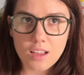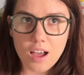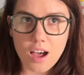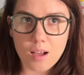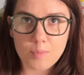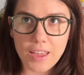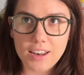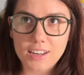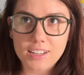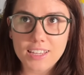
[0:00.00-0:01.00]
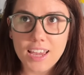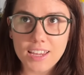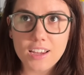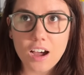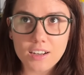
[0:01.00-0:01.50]
Um, and in a
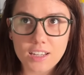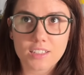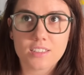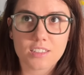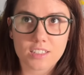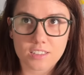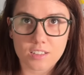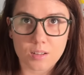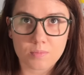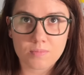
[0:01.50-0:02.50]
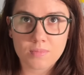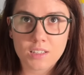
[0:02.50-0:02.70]
chaotic system,